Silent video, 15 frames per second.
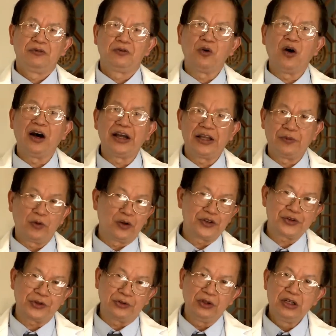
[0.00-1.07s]
for
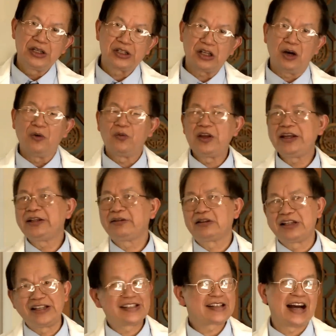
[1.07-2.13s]
evolution. So we
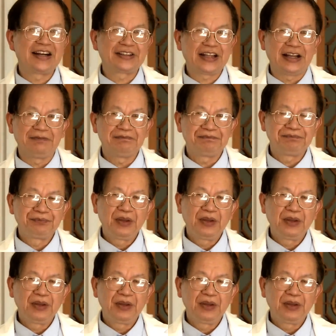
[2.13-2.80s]
discount that.